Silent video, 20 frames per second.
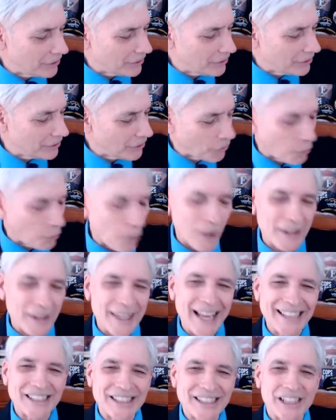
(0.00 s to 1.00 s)
the one
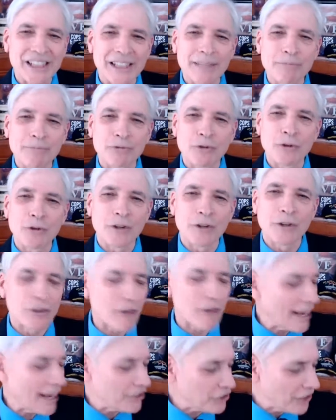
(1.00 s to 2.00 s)
that slipped through the
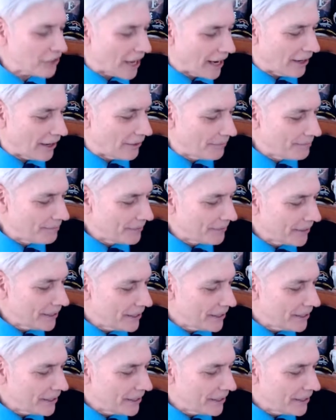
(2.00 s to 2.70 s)
cracks now